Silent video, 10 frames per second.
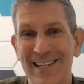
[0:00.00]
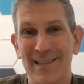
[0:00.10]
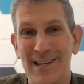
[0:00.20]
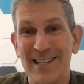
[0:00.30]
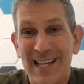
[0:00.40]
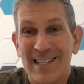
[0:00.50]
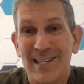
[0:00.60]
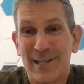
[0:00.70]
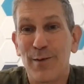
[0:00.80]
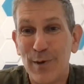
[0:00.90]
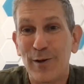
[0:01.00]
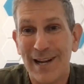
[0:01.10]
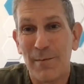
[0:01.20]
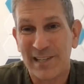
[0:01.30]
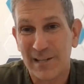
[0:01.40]
It's this
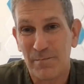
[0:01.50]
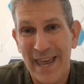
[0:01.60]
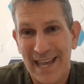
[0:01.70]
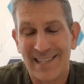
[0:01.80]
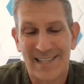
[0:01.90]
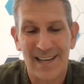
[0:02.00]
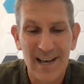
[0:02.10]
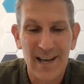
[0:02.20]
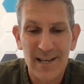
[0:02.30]
community space.